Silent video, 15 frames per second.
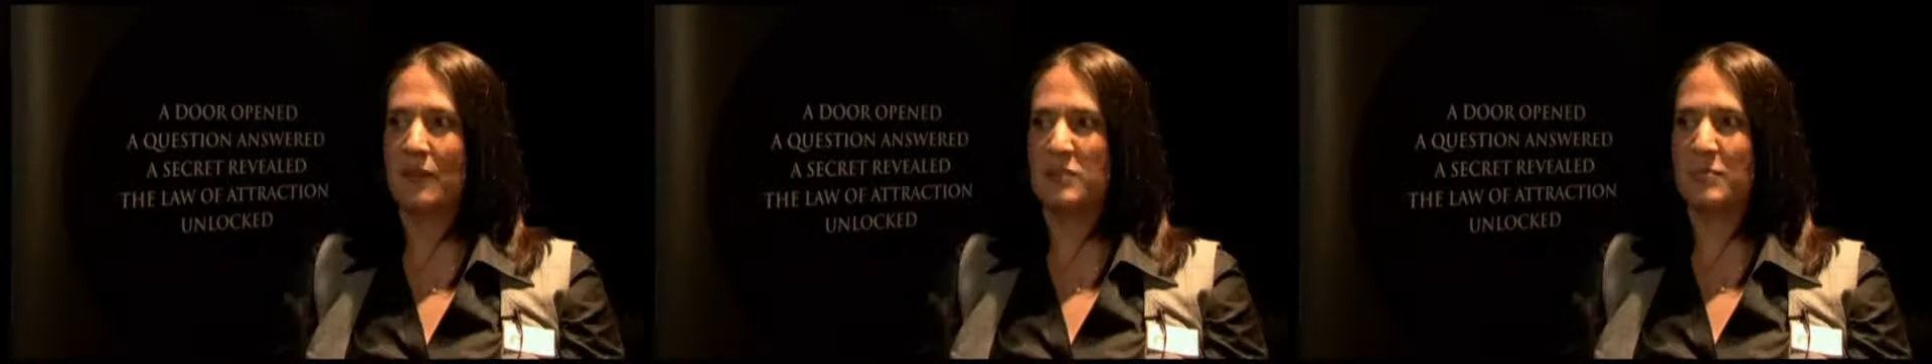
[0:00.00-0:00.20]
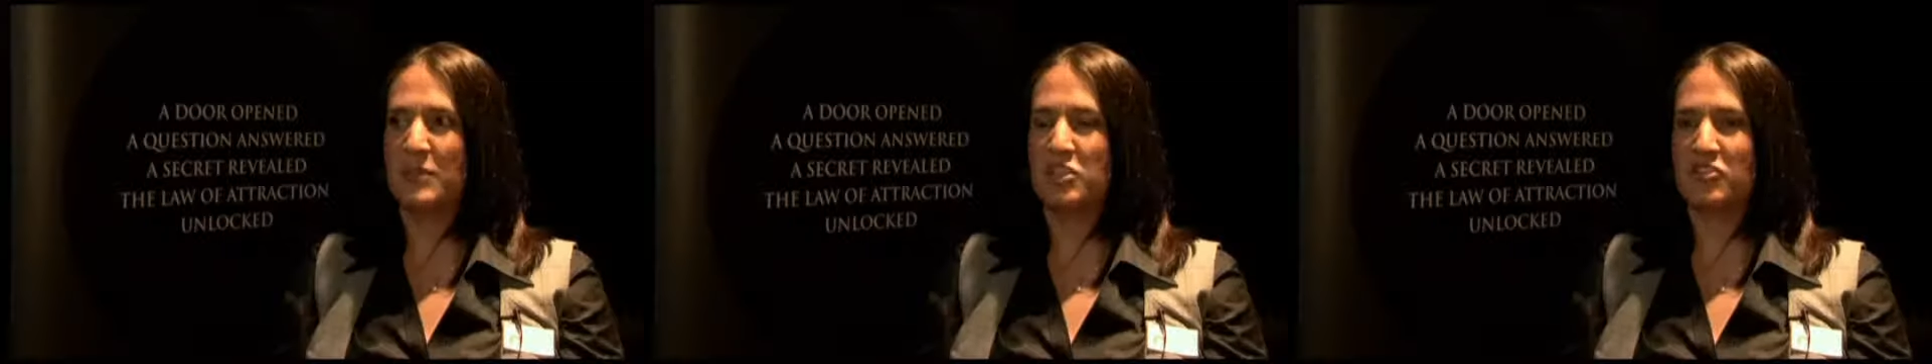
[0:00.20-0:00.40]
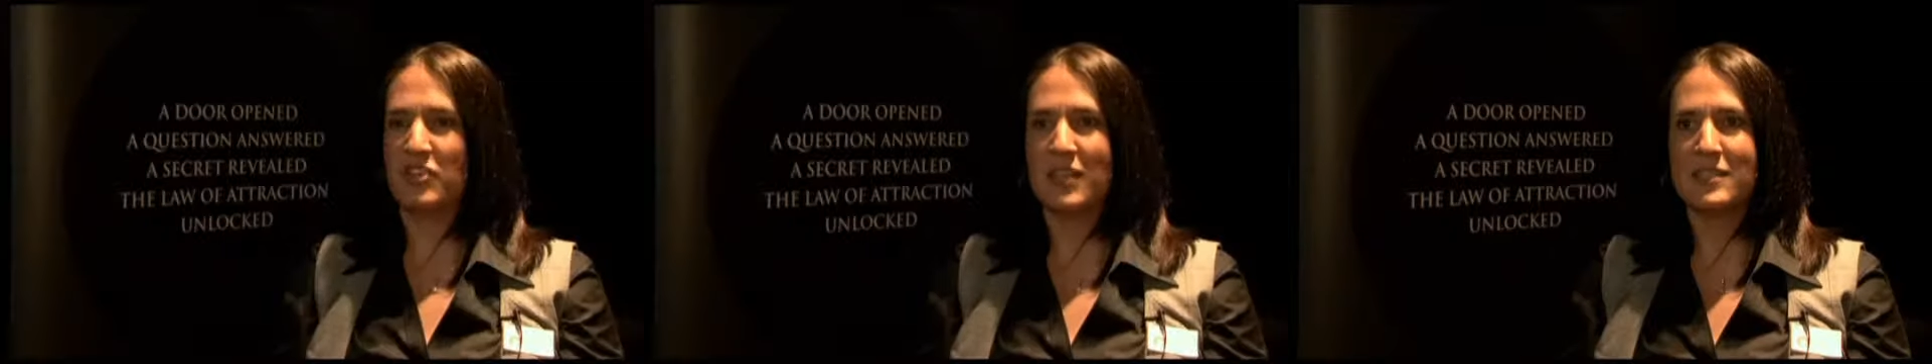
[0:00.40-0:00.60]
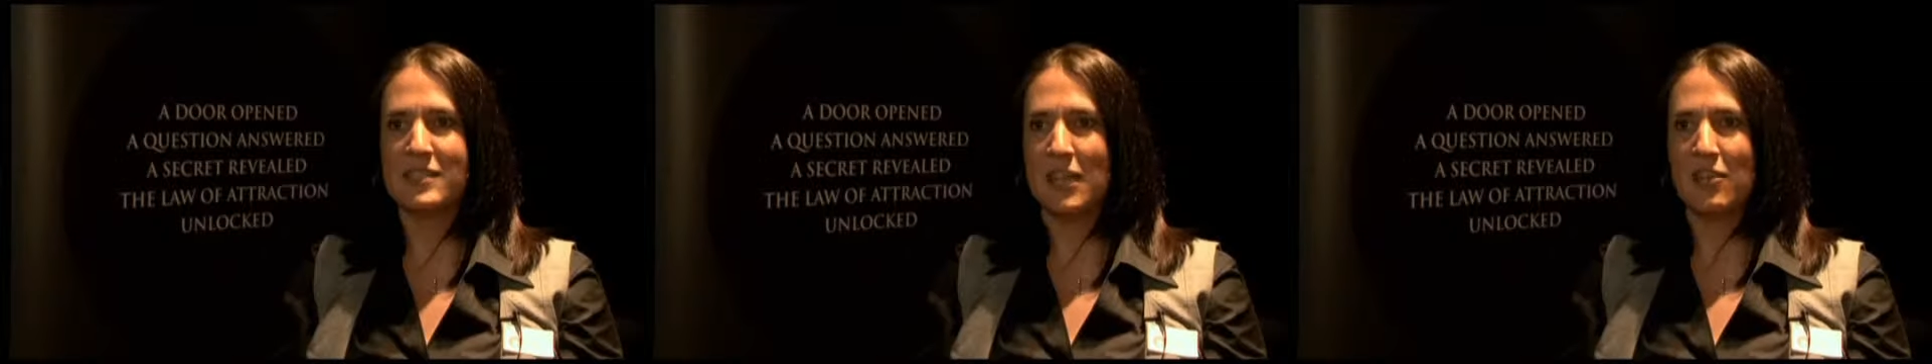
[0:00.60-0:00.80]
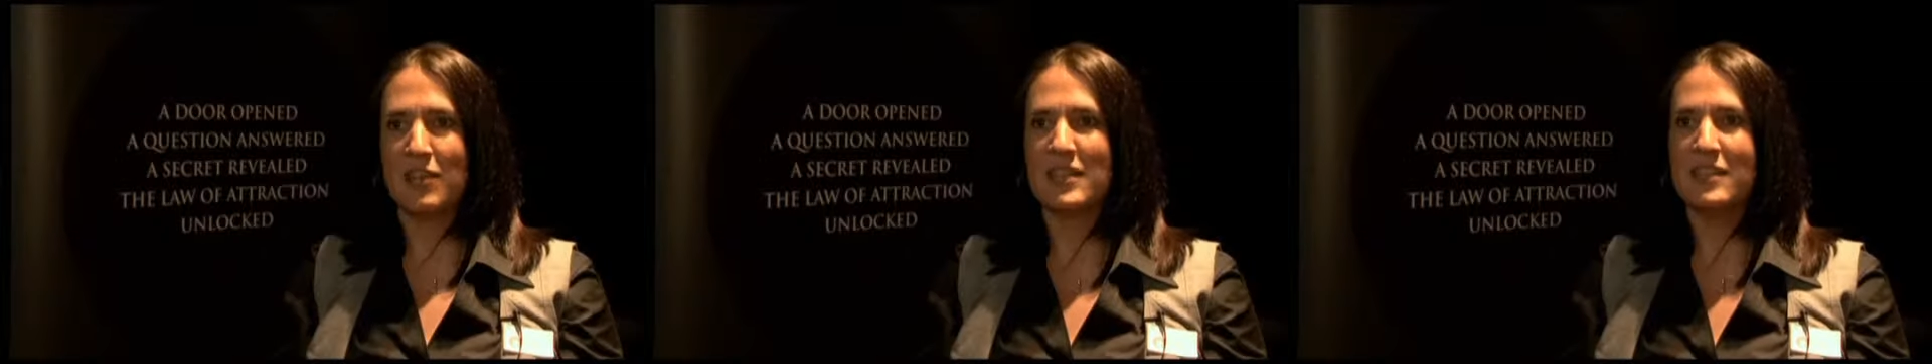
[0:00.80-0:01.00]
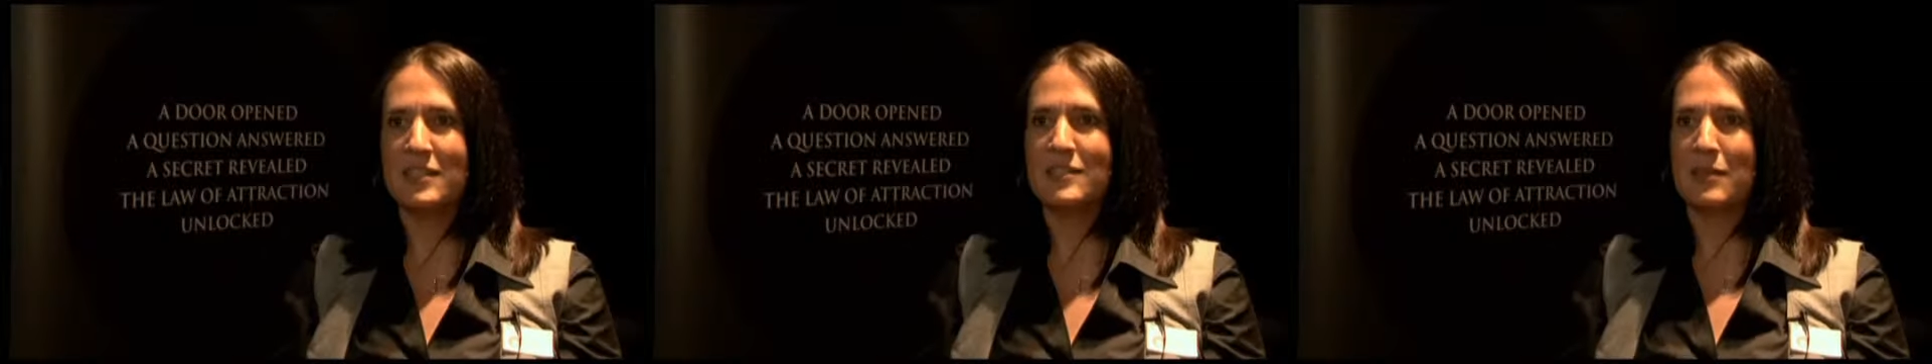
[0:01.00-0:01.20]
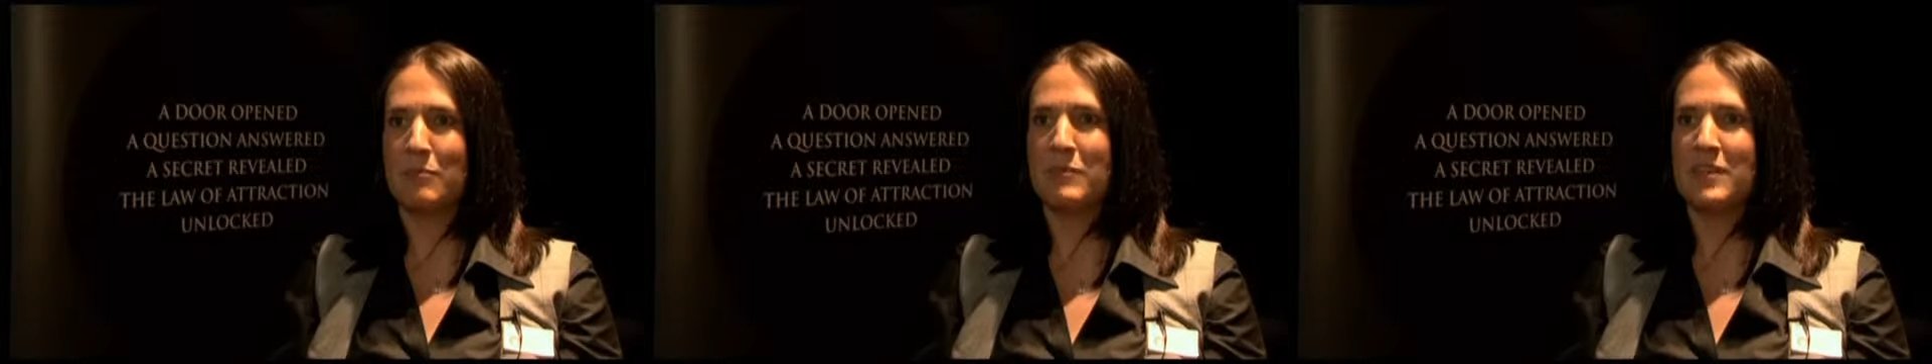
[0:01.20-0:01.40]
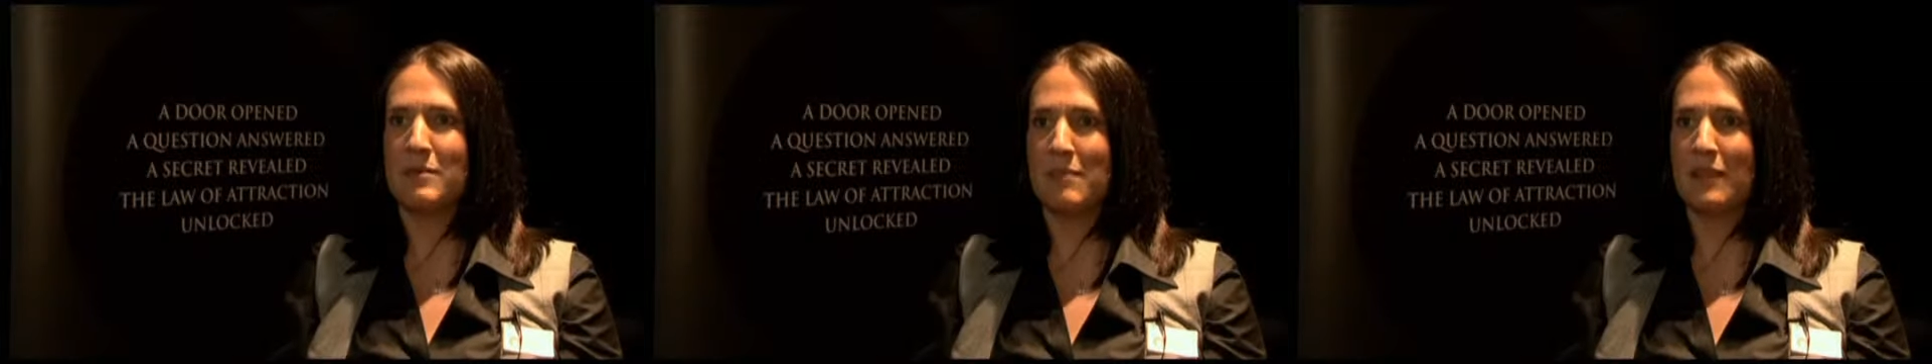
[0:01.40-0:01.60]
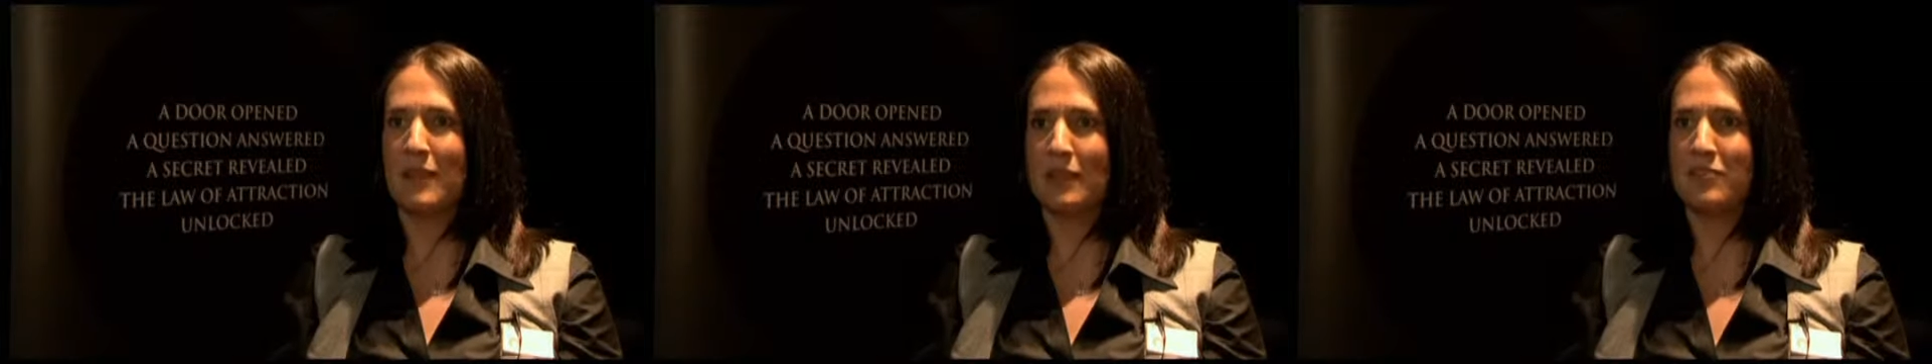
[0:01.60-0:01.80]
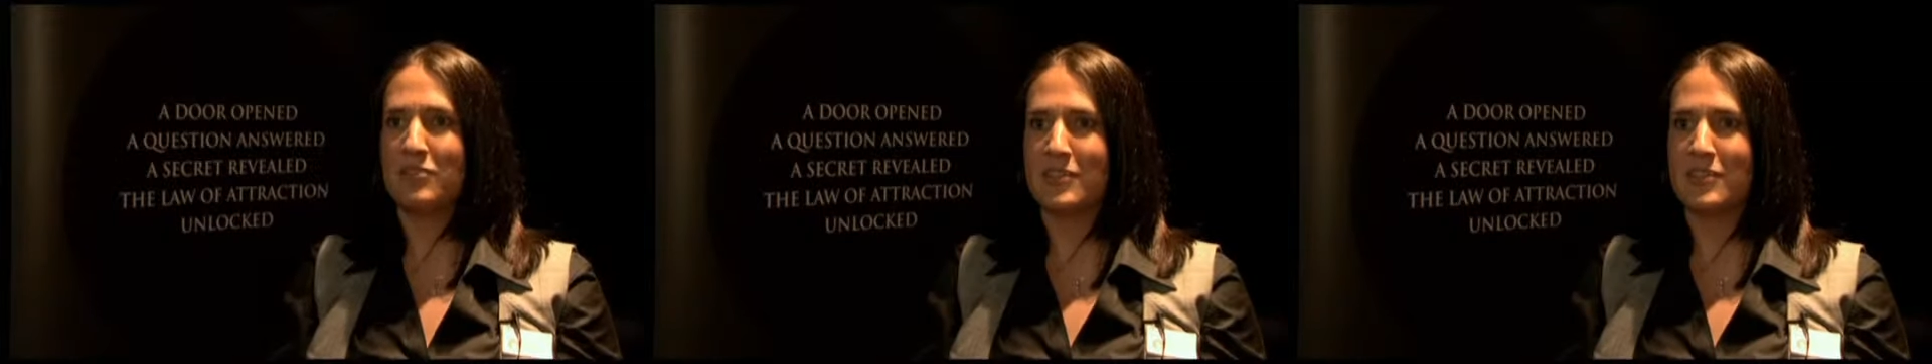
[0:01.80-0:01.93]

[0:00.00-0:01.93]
I was a bit stressed out and I needed something in my life